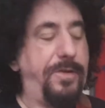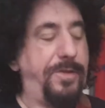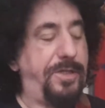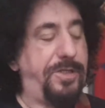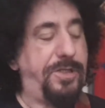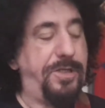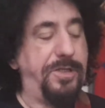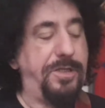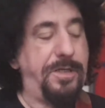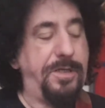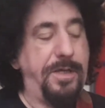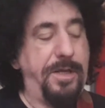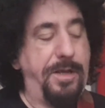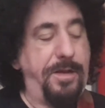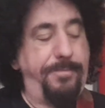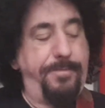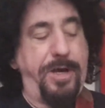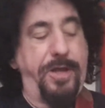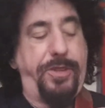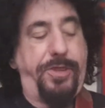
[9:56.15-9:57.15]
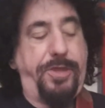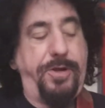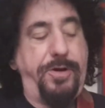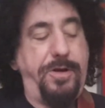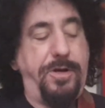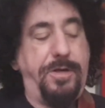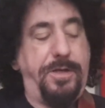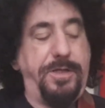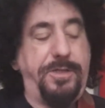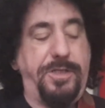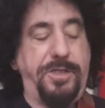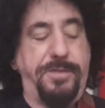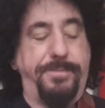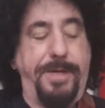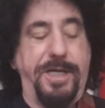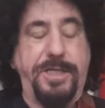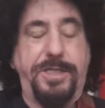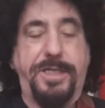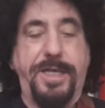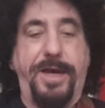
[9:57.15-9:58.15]
This is my 3rd, this is
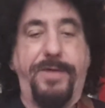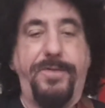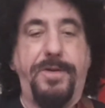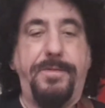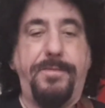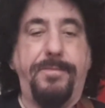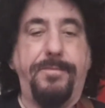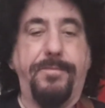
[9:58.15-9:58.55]
my 7.